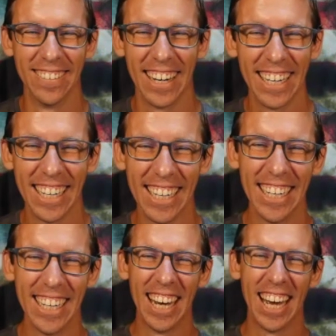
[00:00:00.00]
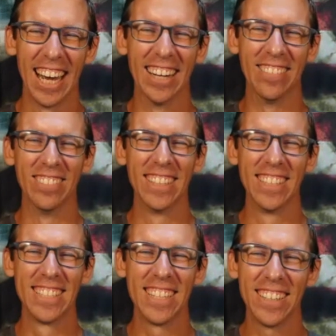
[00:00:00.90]
right, right. Um,
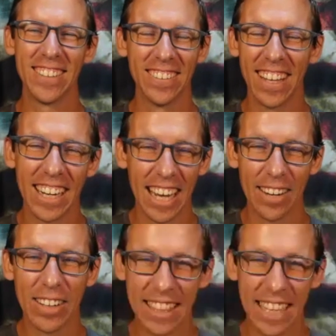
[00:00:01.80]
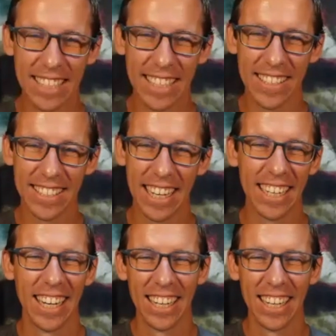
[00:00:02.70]
so like I've got that skill set.